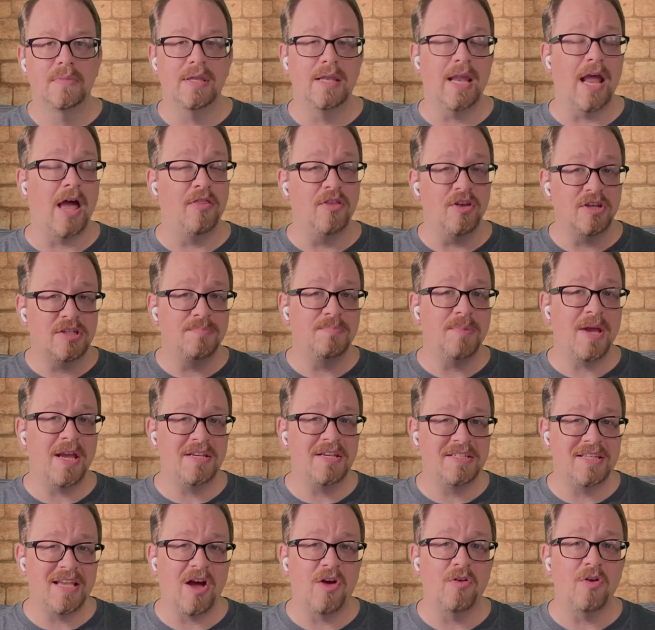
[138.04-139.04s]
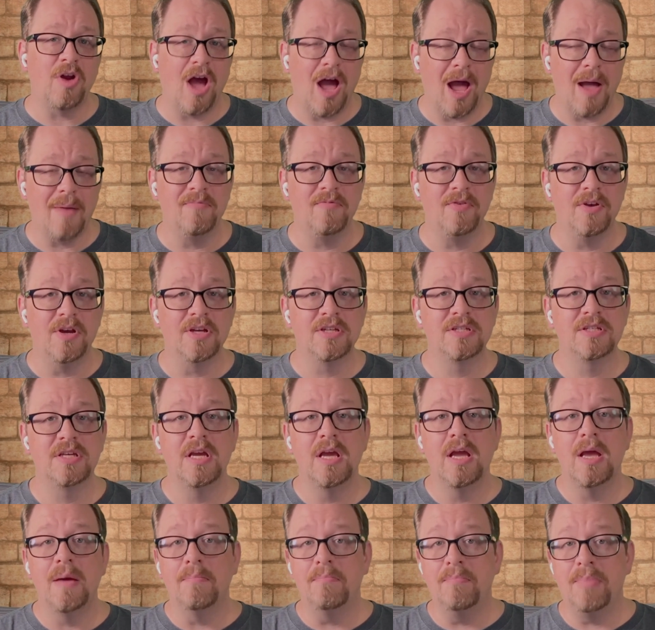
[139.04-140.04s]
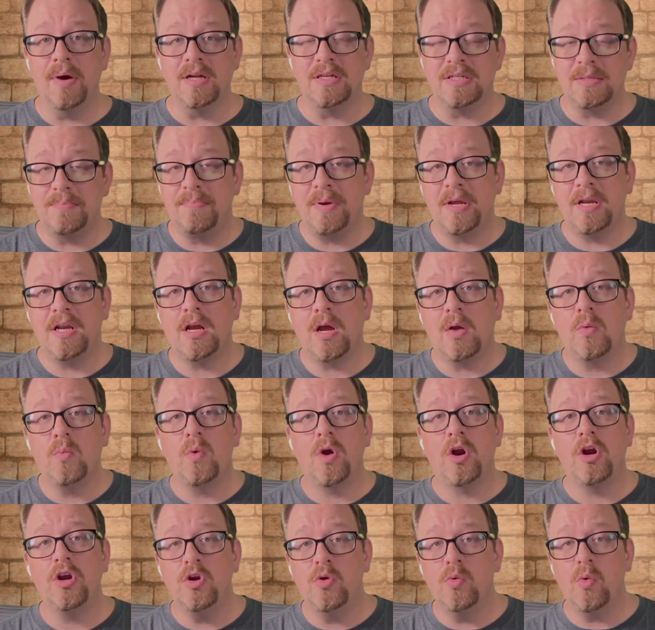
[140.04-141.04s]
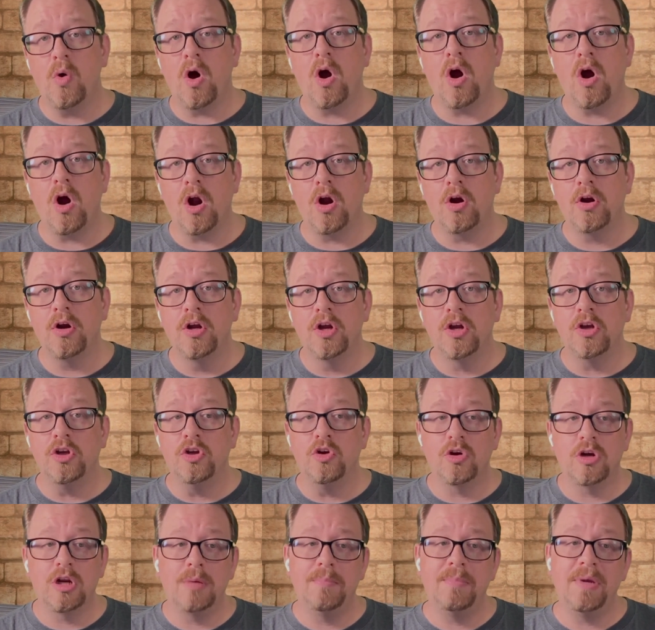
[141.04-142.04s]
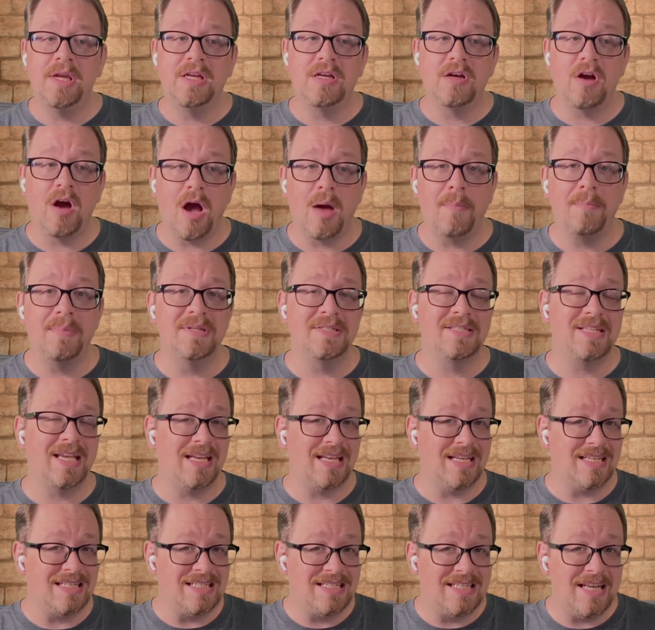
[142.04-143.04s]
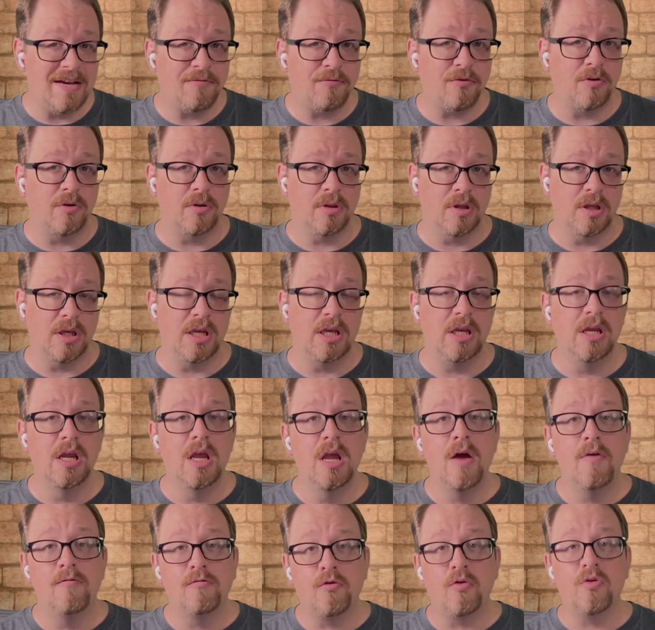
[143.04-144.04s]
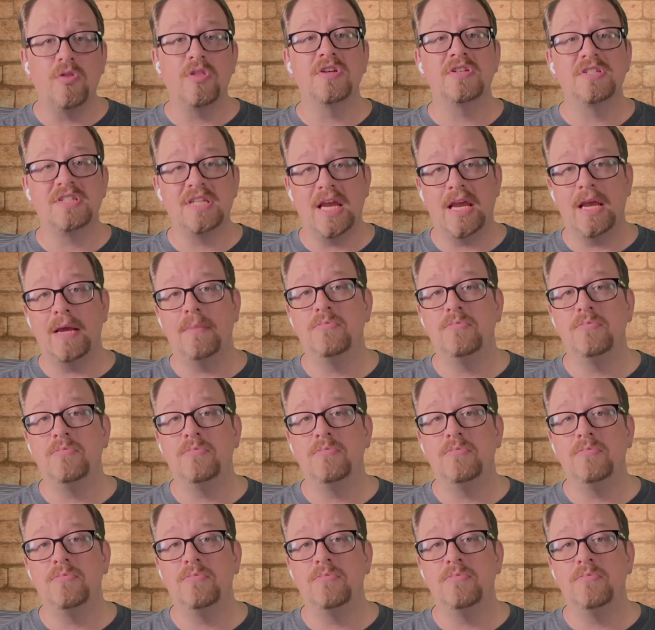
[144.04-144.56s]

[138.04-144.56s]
Now, this may sound obvious, but depending on where you are, you're going to be compensated differently for the same